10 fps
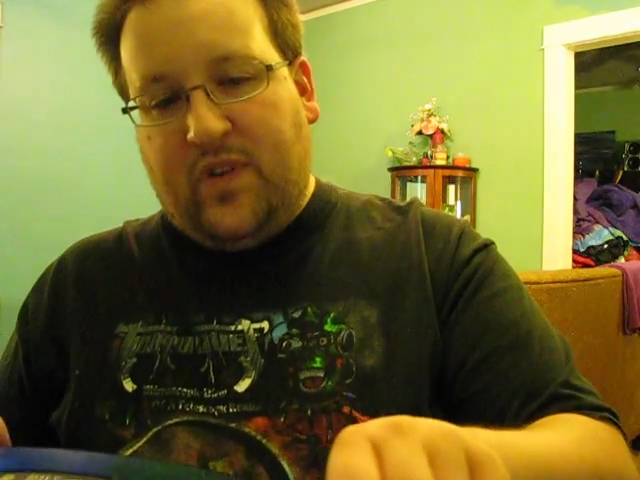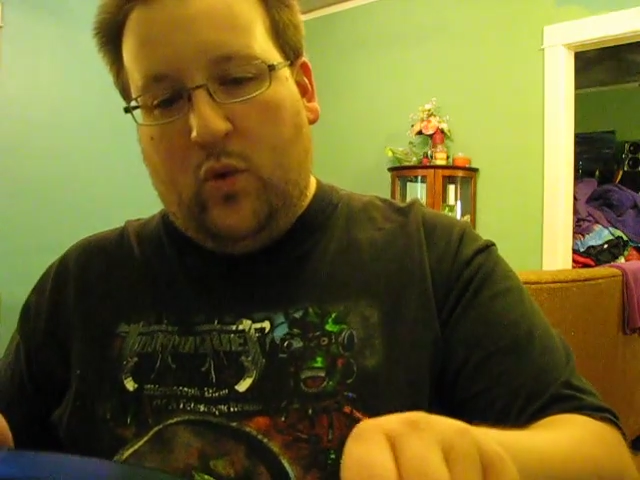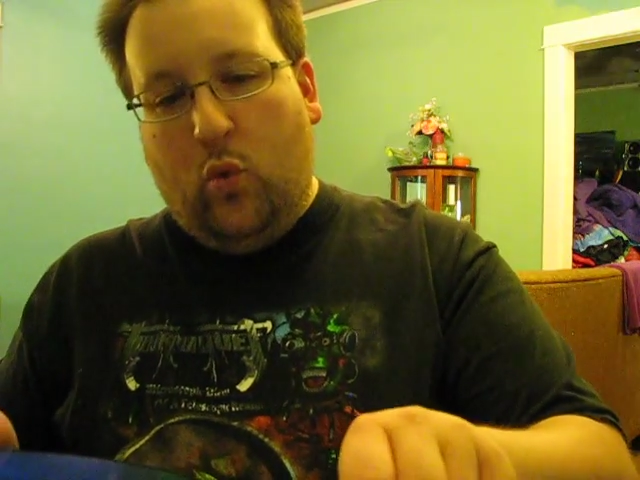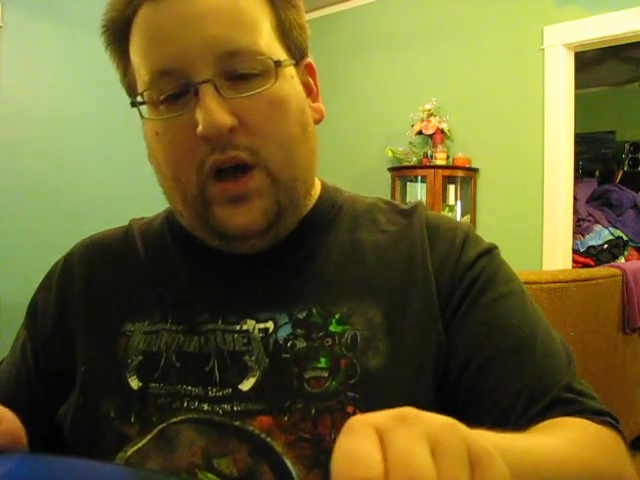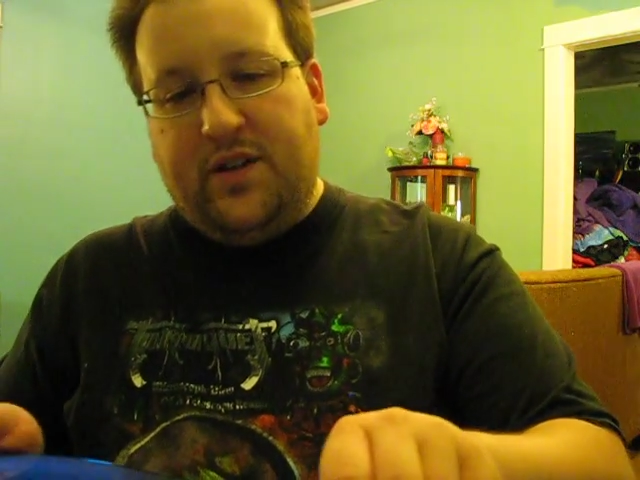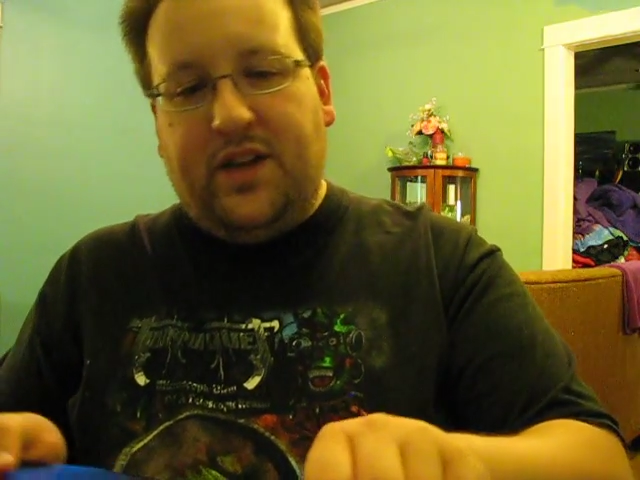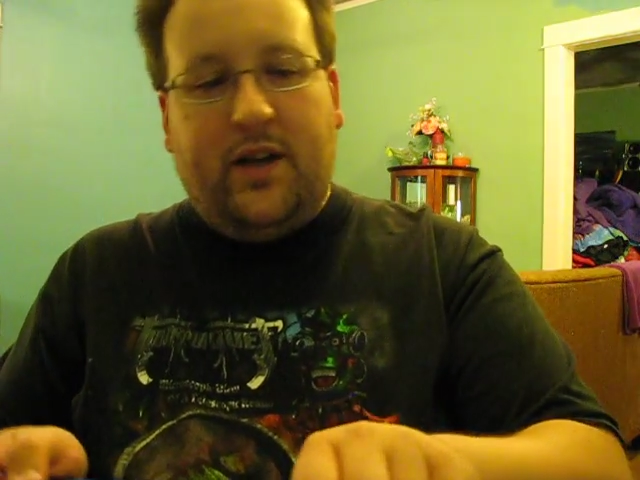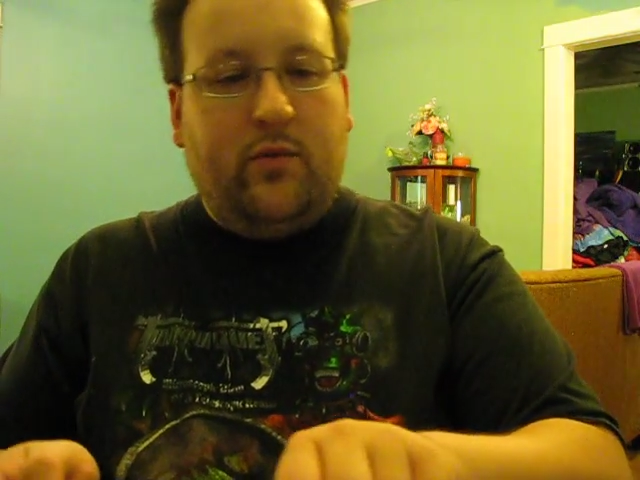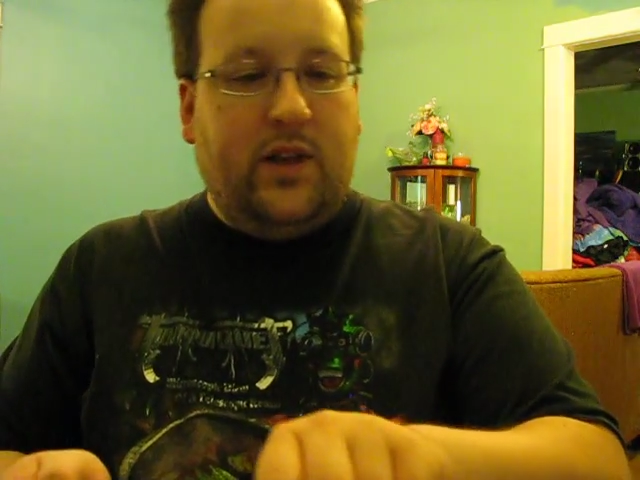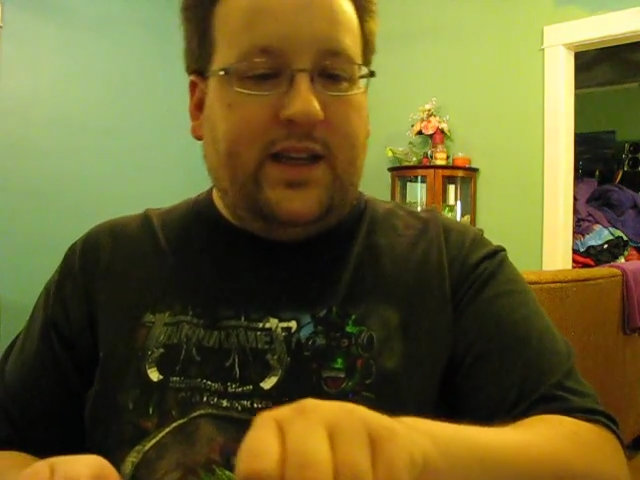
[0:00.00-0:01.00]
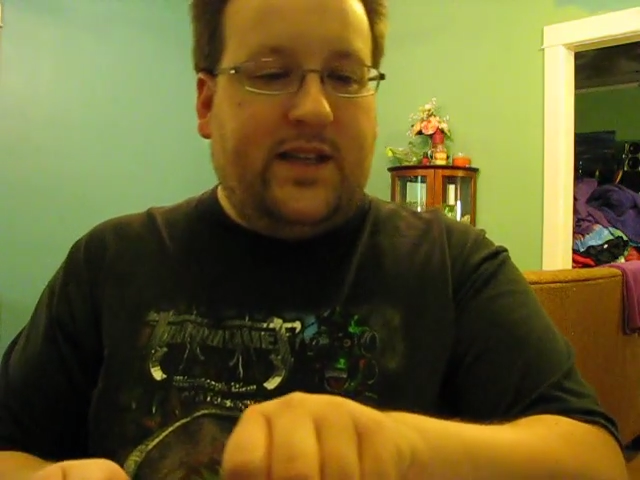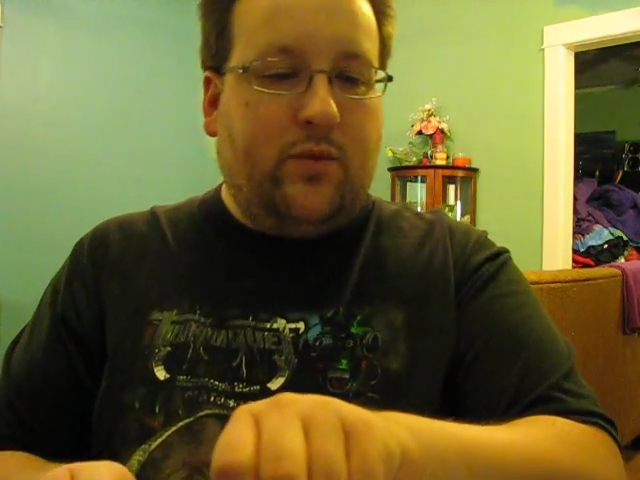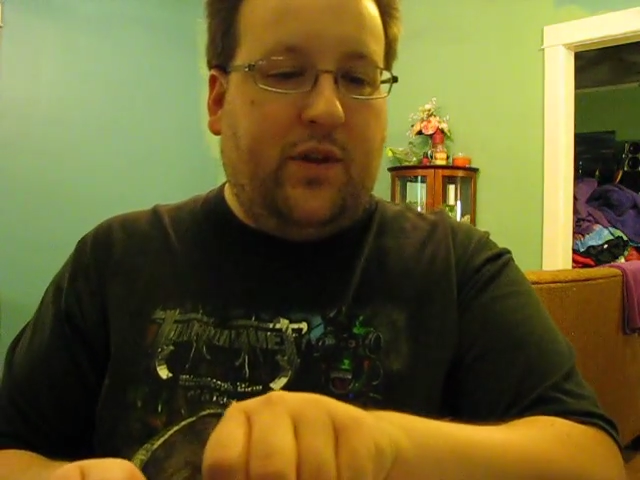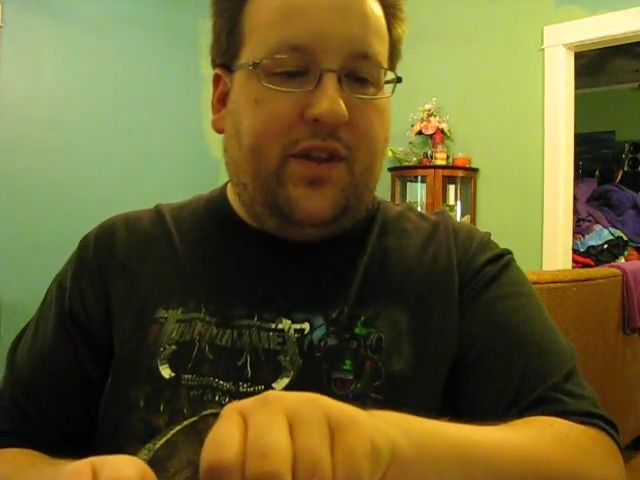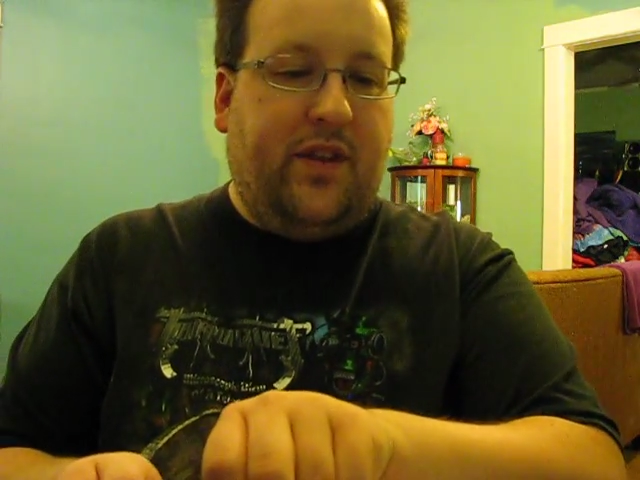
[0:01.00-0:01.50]
well done release
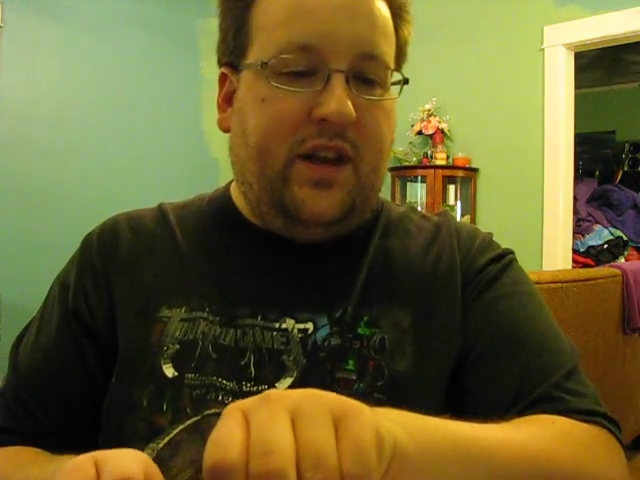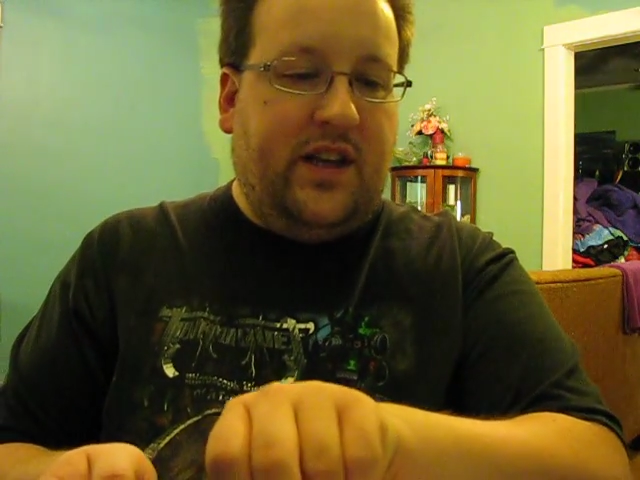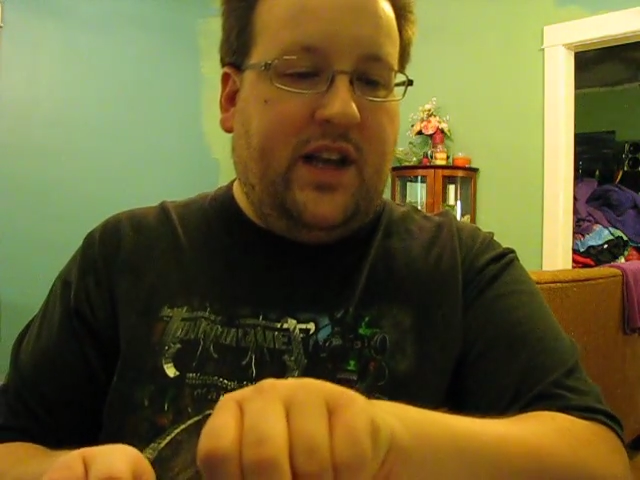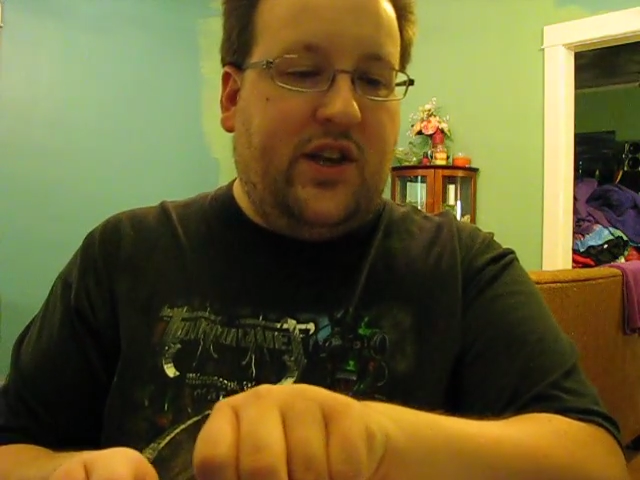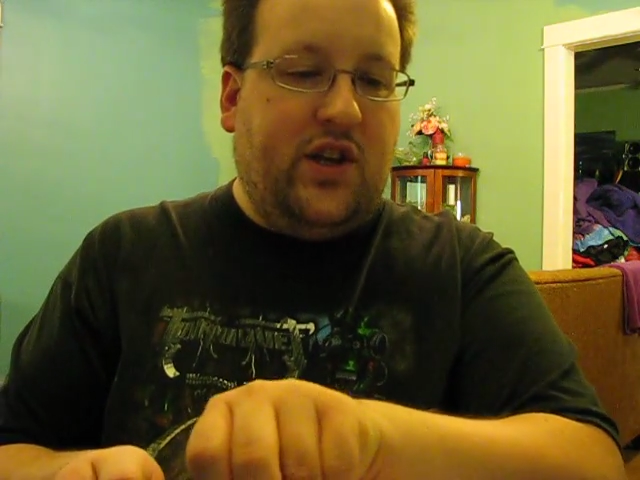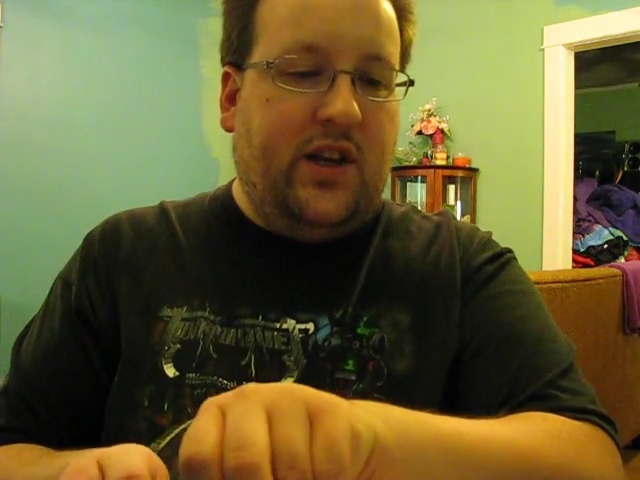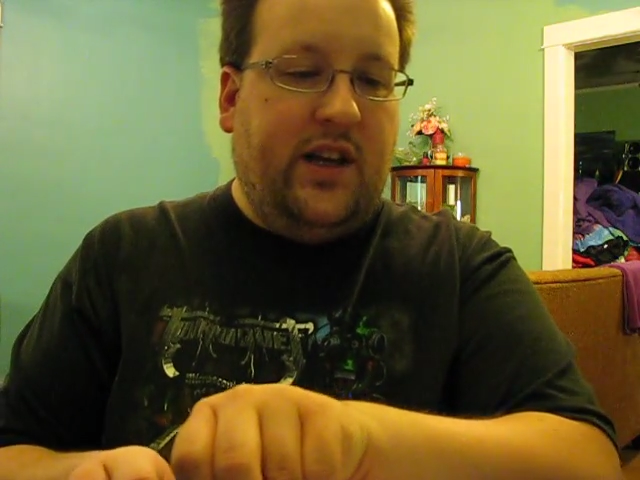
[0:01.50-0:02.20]
with the attention